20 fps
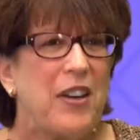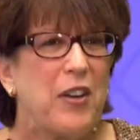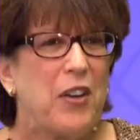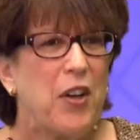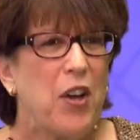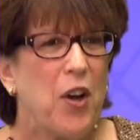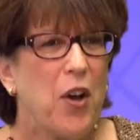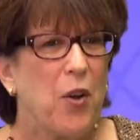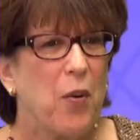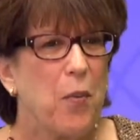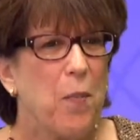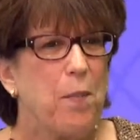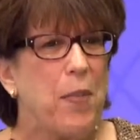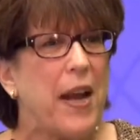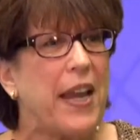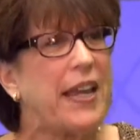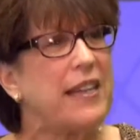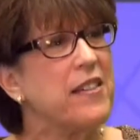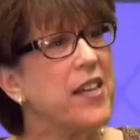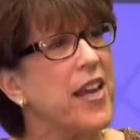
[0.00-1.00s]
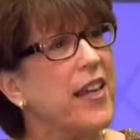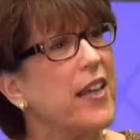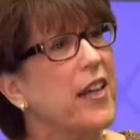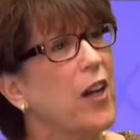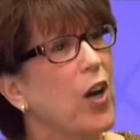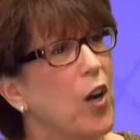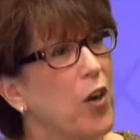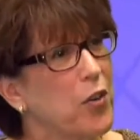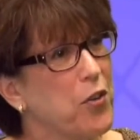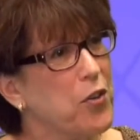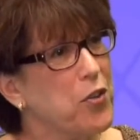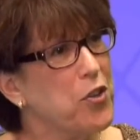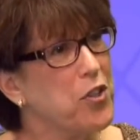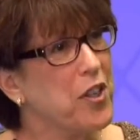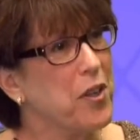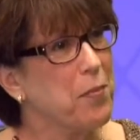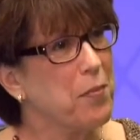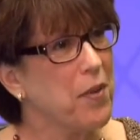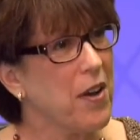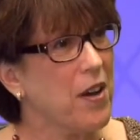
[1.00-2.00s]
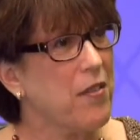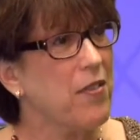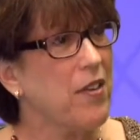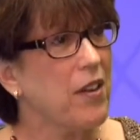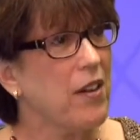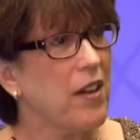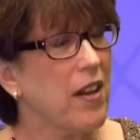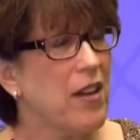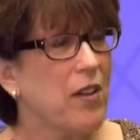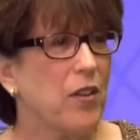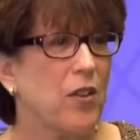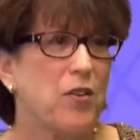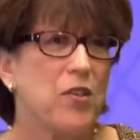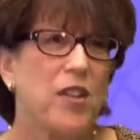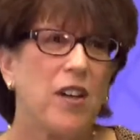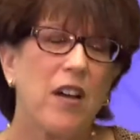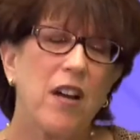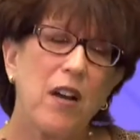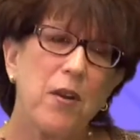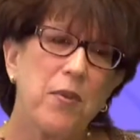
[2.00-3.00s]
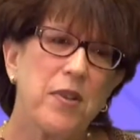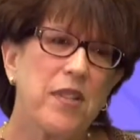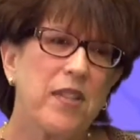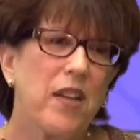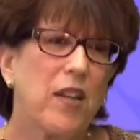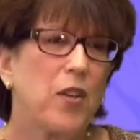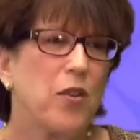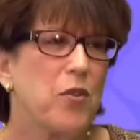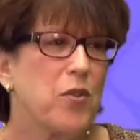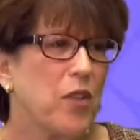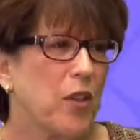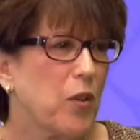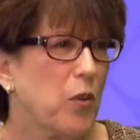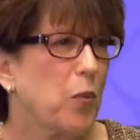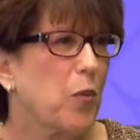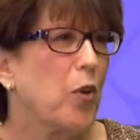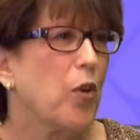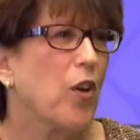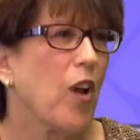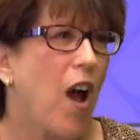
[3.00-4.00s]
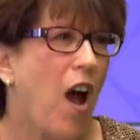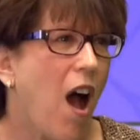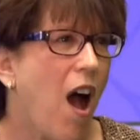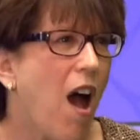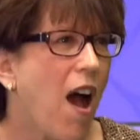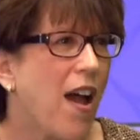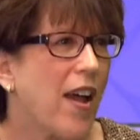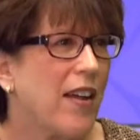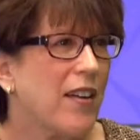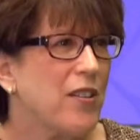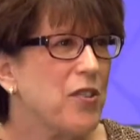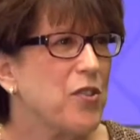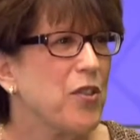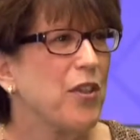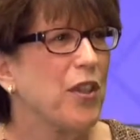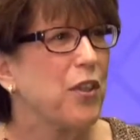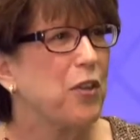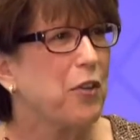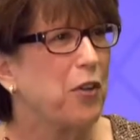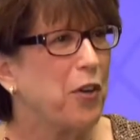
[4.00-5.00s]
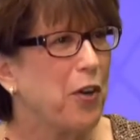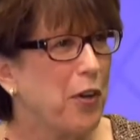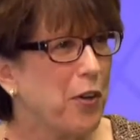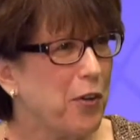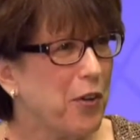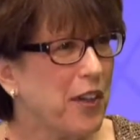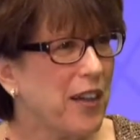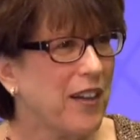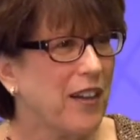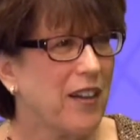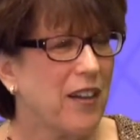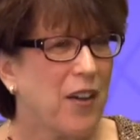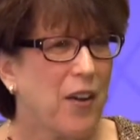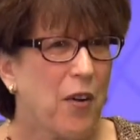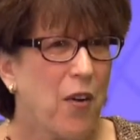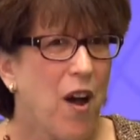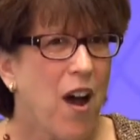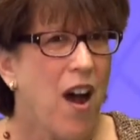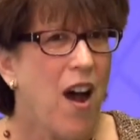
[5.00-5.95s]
know, by taking ownership of it and using, I always say using the word I, so that you're owning it. You know,